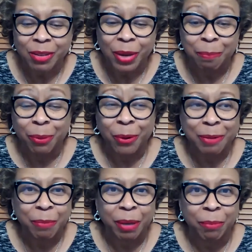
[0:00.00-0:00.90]
she's also
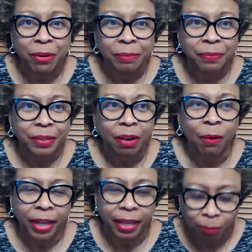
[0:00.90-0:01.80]
a board
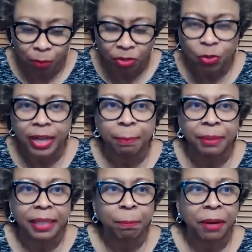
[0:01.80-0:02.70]
member, okay,
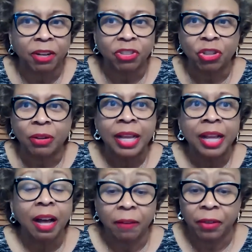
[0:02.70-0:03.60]
we'll try to be
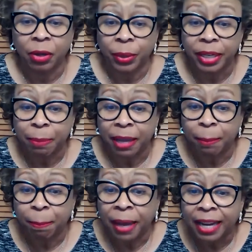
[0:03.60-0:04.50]
impartial, of the
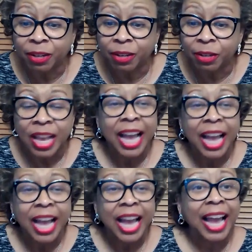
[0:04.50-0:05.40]
Green Bay
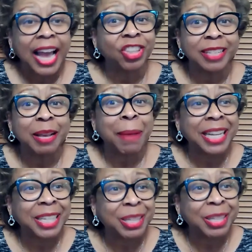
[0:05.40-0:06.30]
Packers, and she
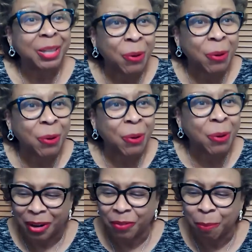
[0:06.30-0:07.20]
is a
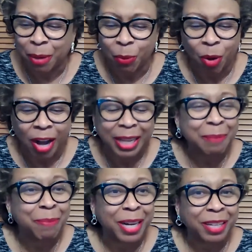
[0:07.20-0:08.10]
minority owner of the
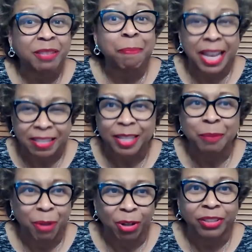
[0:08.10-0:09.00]
Milwaukee Bucks
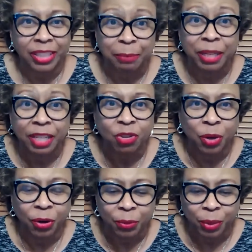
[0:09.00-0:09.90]
basketball team.
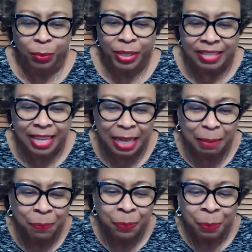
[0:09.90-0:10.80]
Yes, you heard what we
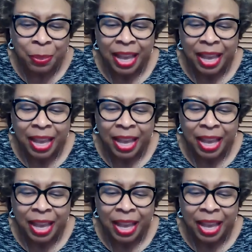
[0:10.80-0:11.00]
said.